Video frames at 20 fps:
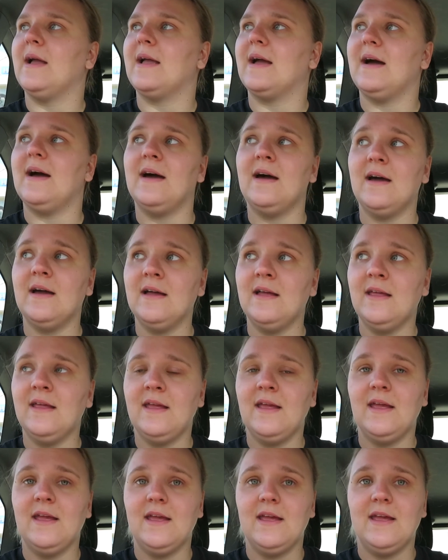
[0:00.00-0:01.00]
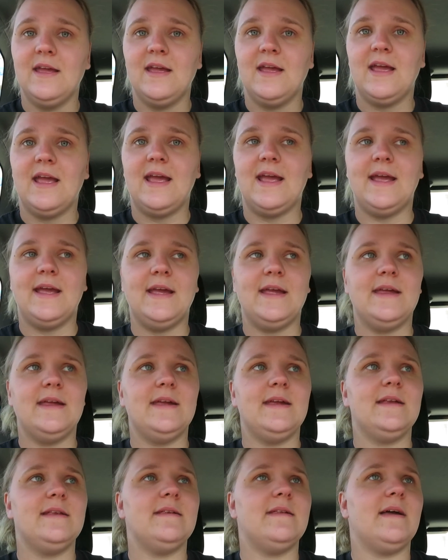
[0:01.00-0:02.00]
car
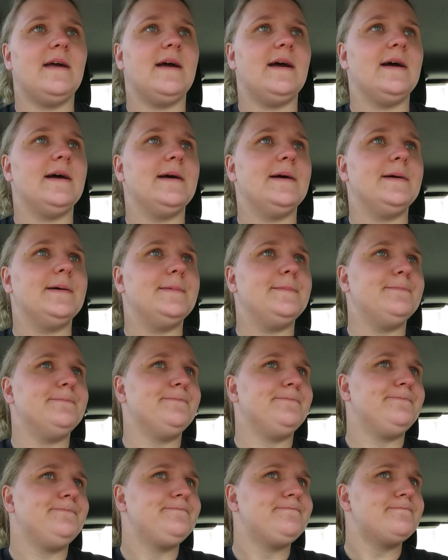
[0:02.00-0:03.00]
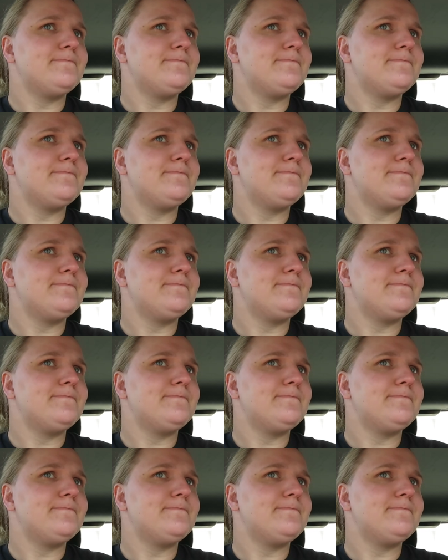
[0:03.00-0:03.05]
and um,